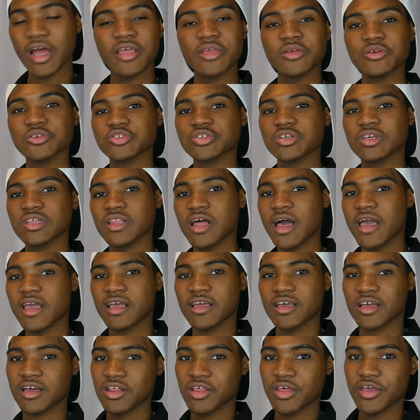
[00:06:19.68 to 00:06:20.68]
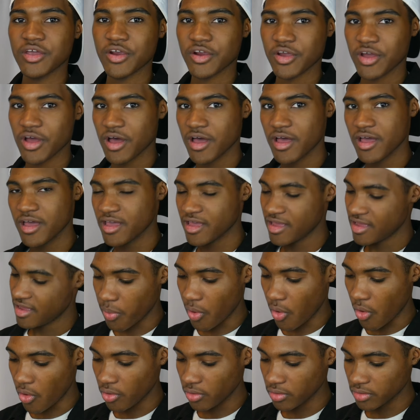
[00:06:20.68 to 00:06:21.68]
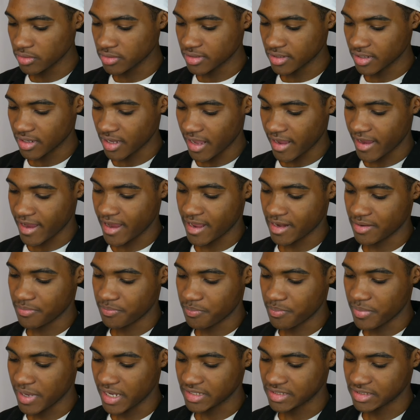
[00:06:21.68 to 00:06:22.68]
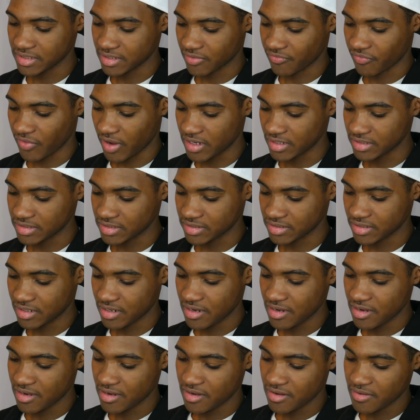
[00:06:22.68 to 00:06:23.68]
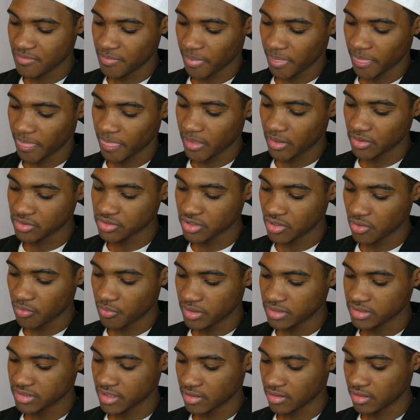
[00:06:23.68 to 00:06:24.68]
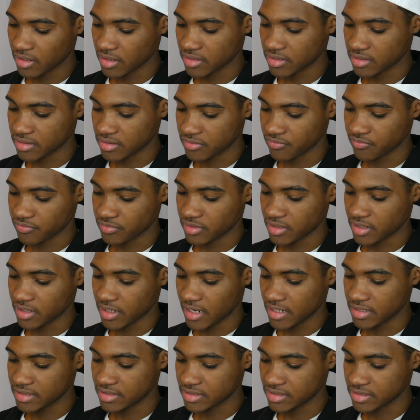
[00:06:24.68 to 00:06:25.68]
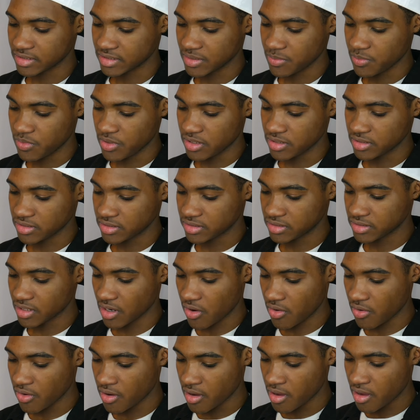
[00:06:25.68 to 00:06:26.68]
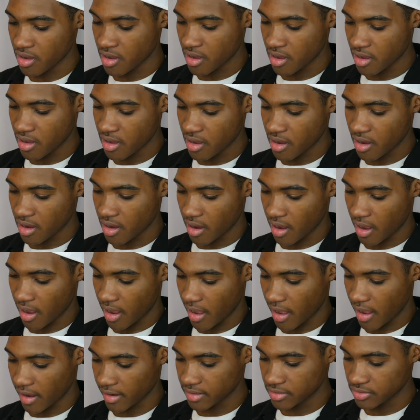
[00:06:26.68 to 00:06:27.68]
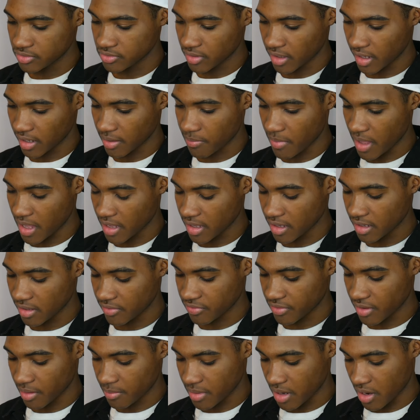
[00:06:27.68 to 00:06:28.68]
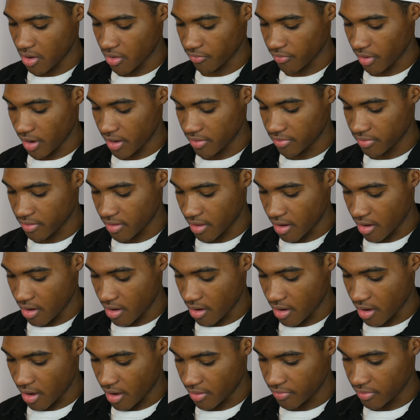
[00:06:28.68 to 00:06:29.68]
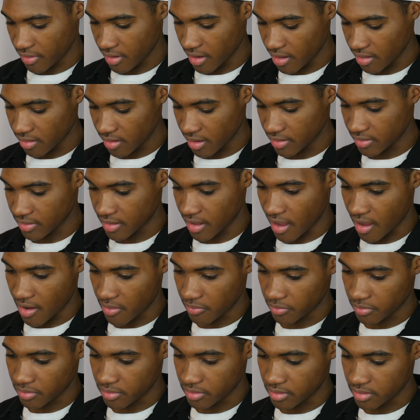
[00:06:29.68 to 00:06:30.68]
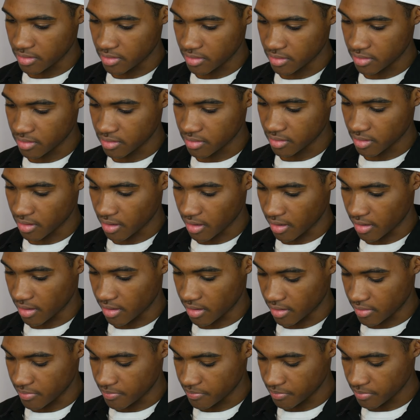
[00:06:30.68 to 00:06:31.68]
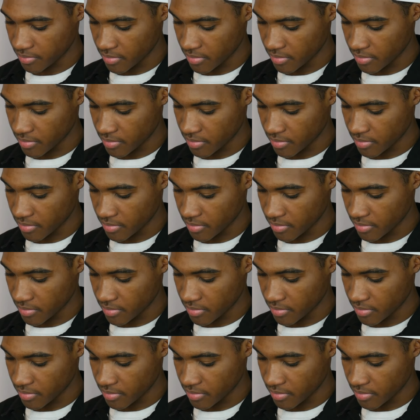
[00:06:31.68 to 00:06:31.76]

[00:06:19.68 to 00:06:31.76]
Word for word: I usually like clear cut, bold, and basic fonts. Those are the ones that look the nicest to me. So I can do like making a thumbnail right there. I think I like that one. Uh,